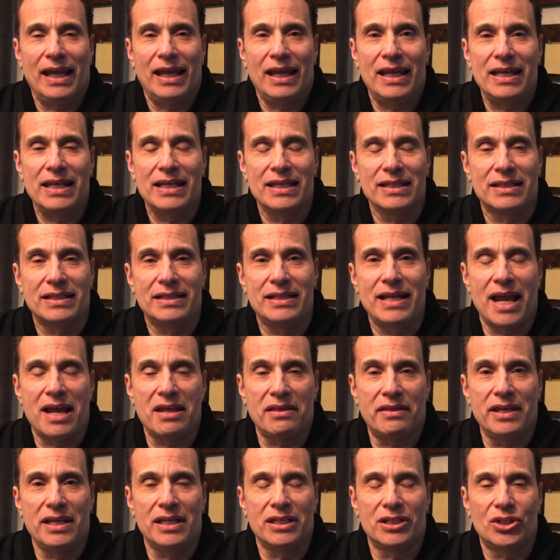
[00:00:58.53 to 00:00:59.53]
his
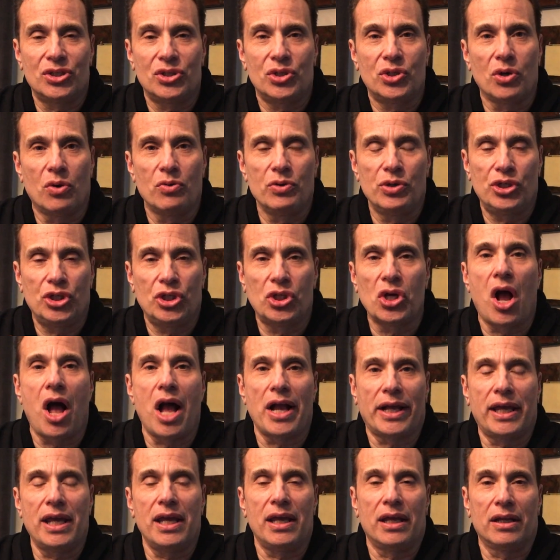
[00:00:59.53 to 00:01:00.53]
death is so
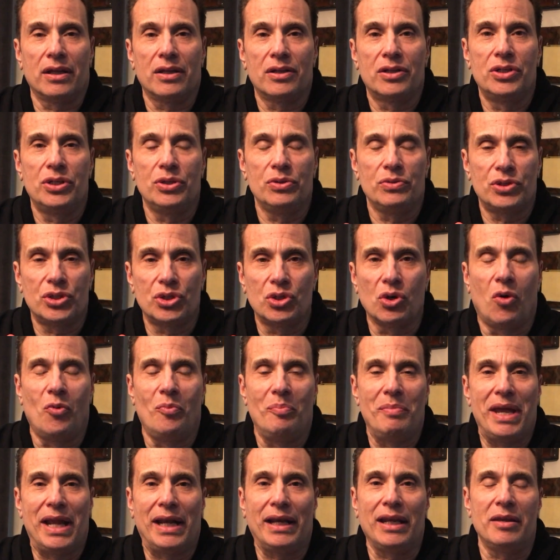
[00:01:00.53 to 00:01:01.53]
shocking to so
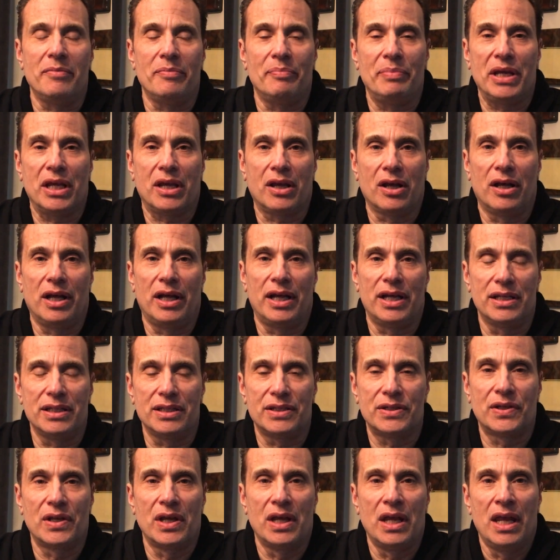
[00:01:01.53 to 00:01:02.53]
many
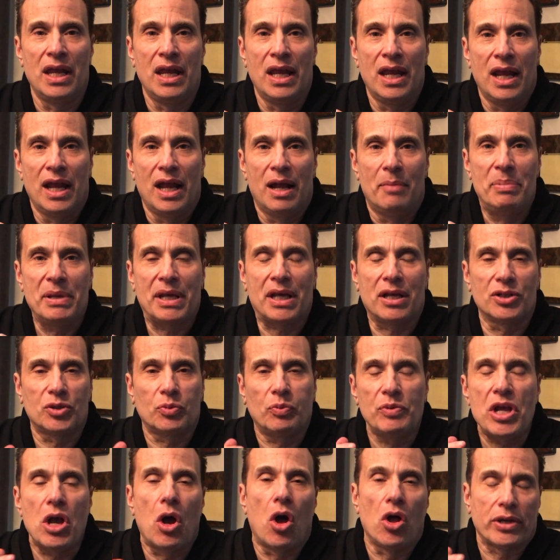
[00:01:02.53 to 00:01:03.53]
because
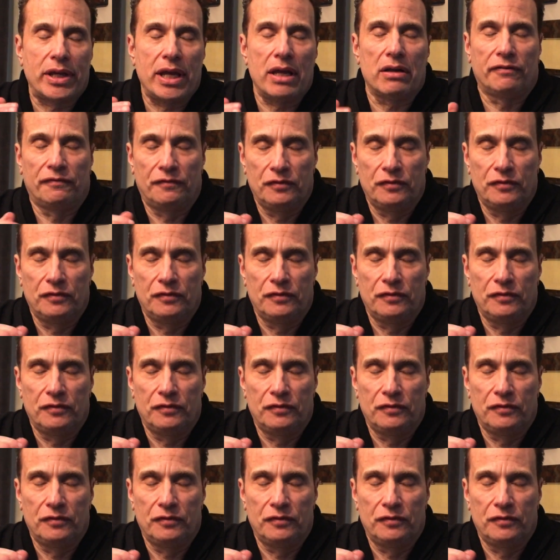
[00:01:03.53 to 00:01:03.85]
we all get